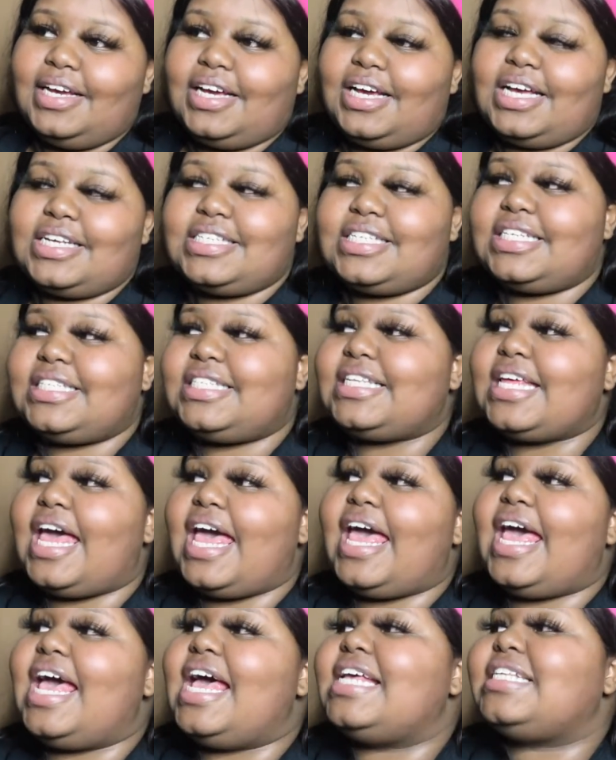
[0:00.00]
Cause it
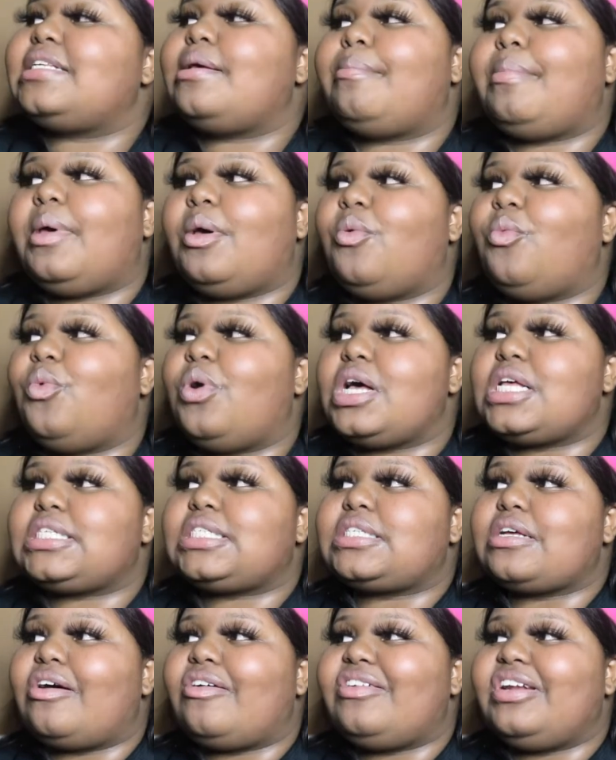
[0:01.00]
hasn't been one
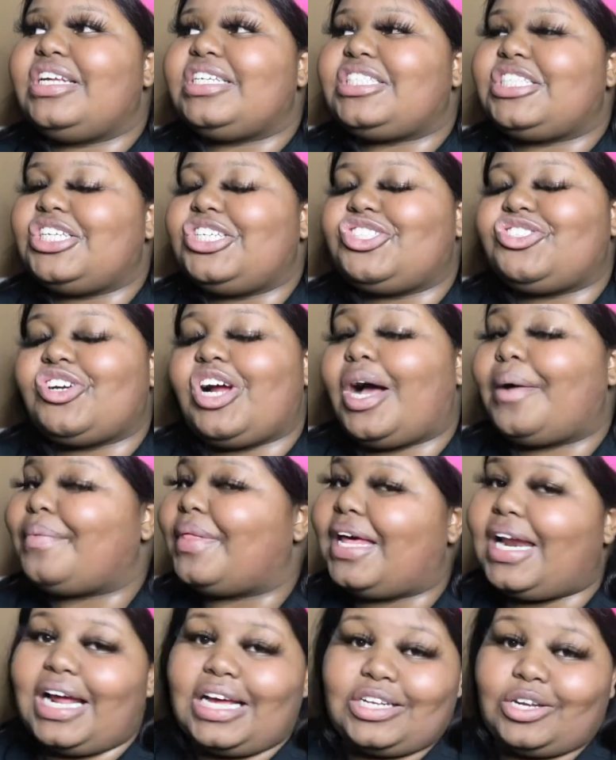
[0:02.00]
song that she's dropped
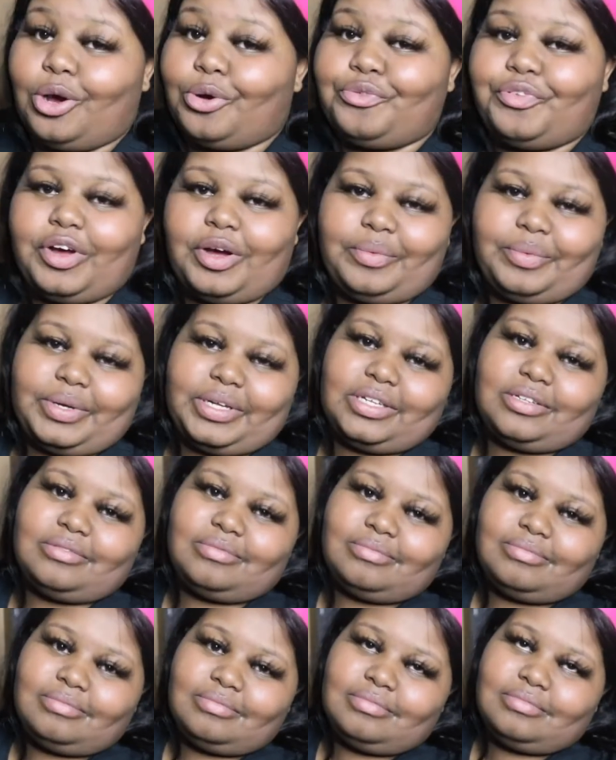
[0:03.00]
that I don't fuck with.
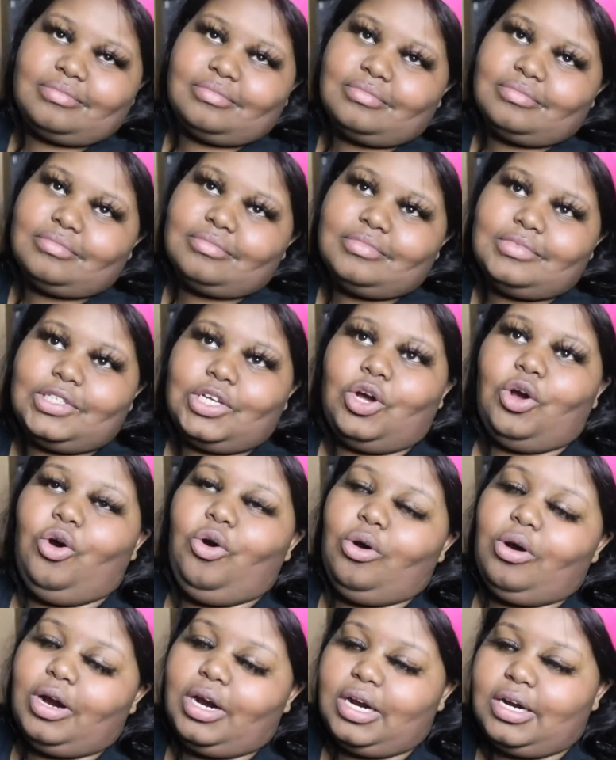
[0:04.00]

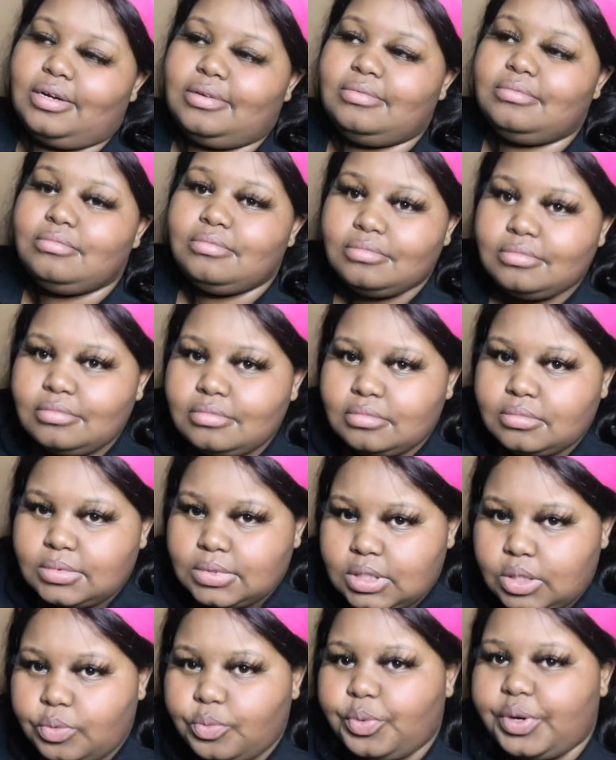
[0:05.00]
Or
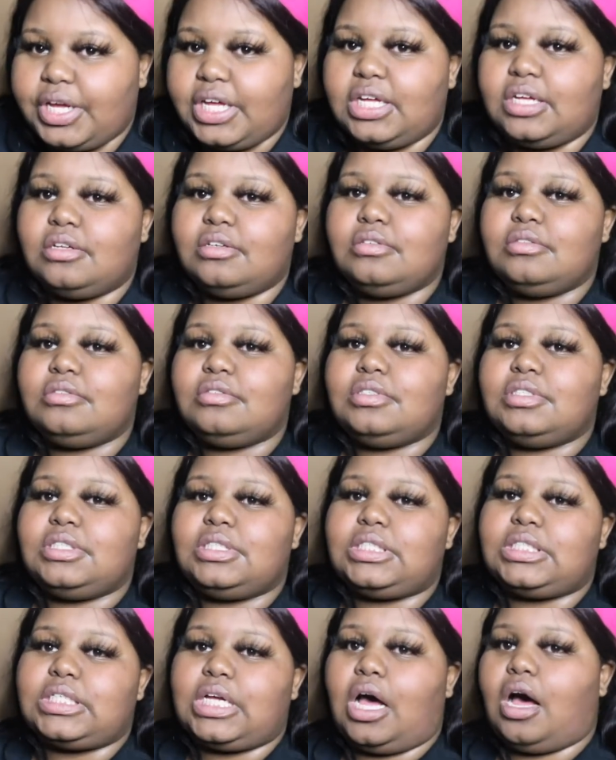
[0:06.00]
with.
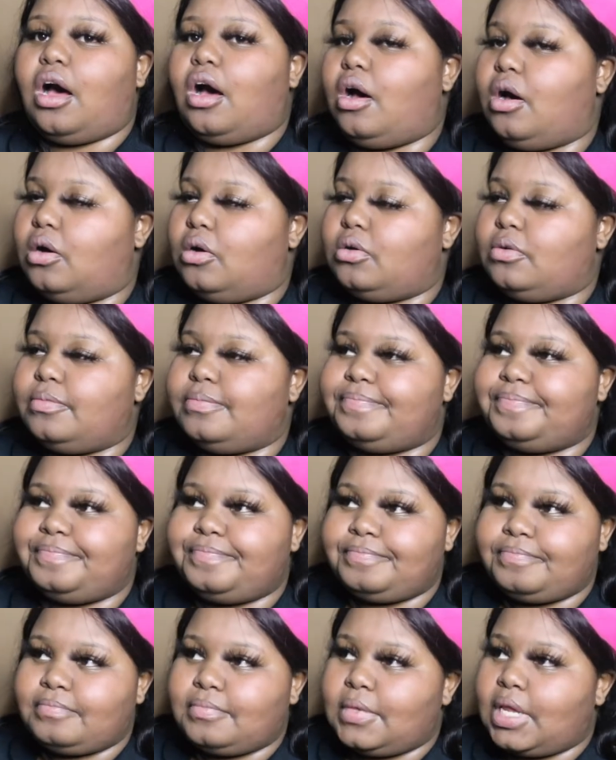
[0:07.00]
So
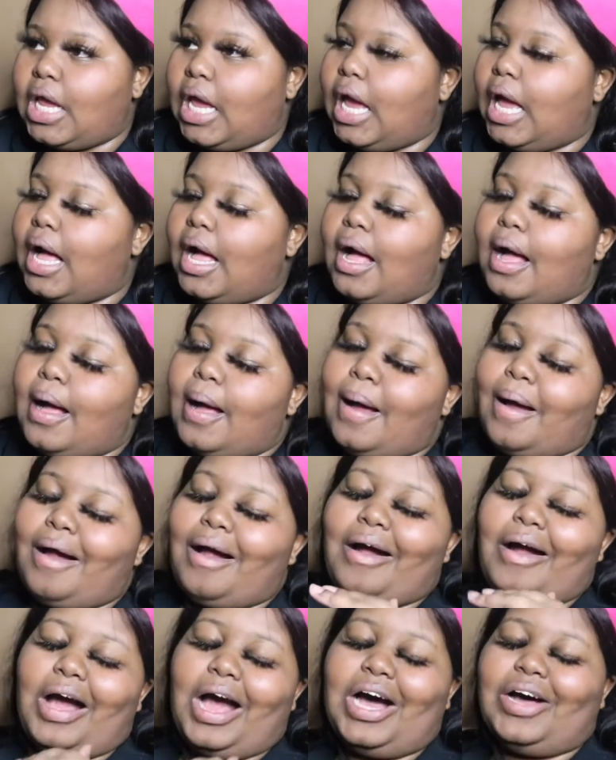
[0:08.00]

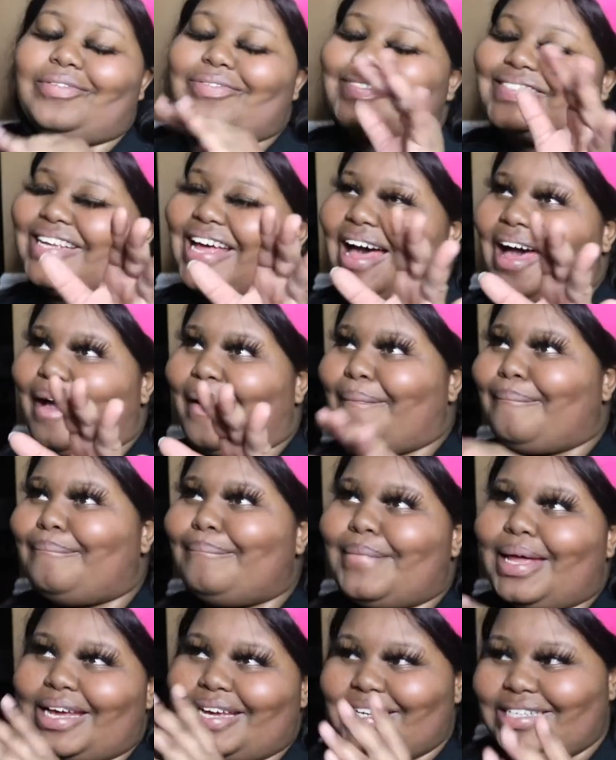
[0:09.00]
up top,
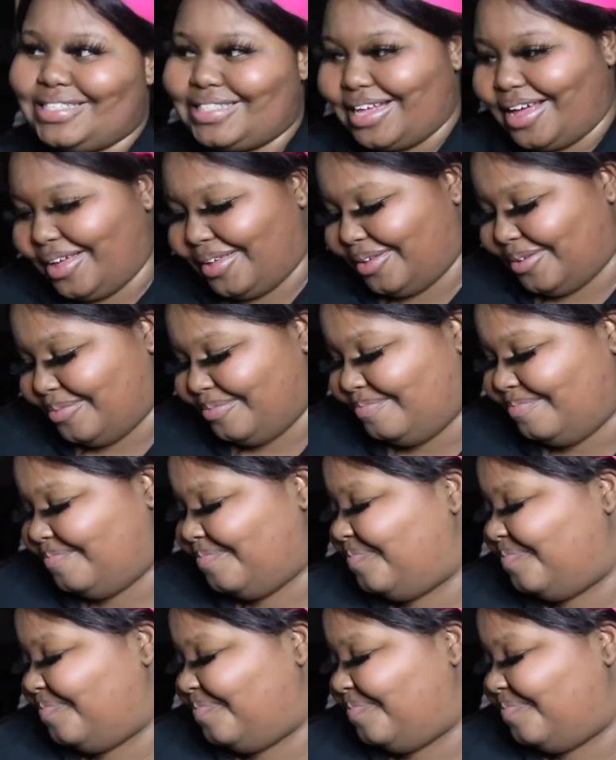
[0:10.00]
Megan Thee Stallion.